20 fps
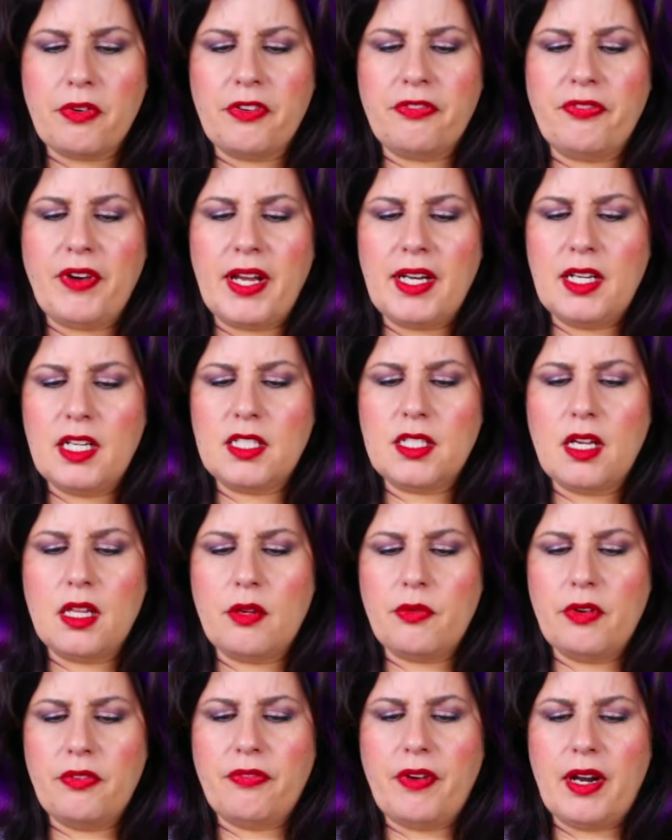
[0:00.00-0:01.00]
We're fighting each
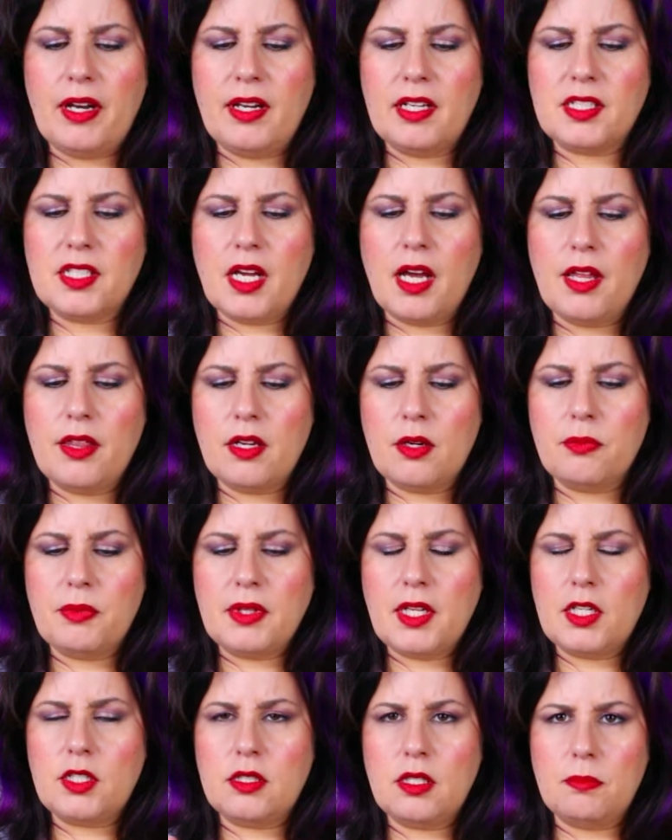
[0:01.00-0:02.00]
other
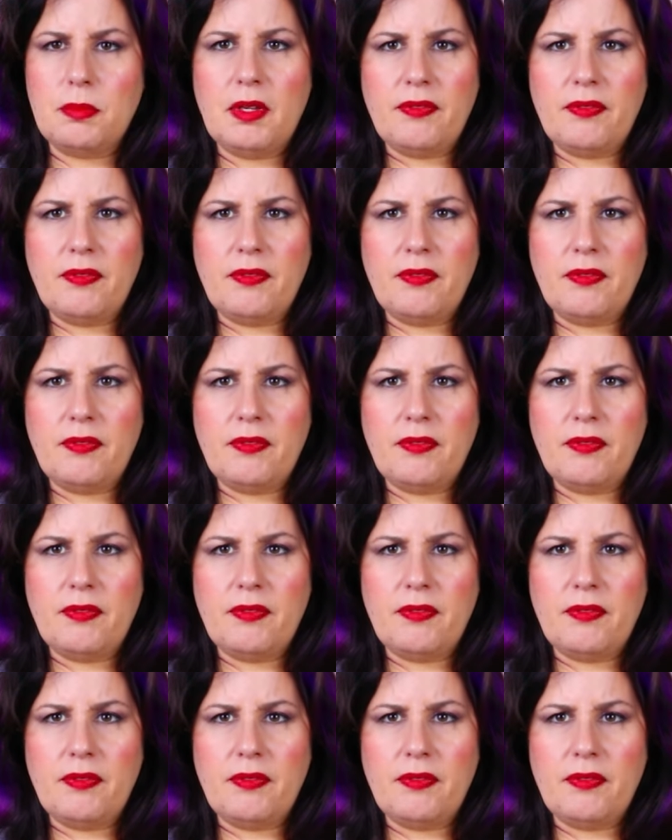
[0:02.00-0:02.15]
when they should